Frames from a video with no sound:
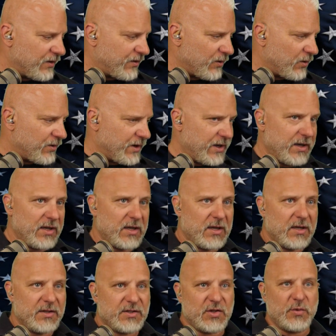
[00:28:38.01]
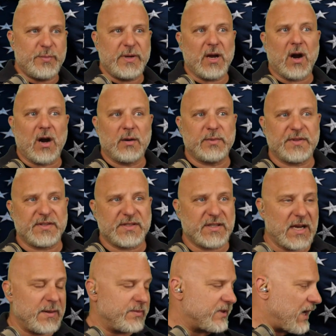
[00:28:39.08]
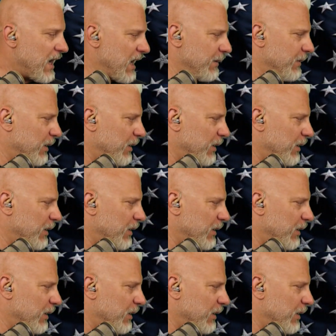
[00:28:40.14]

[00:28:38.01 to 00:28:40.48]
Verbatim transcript: authority to be armed at the same time.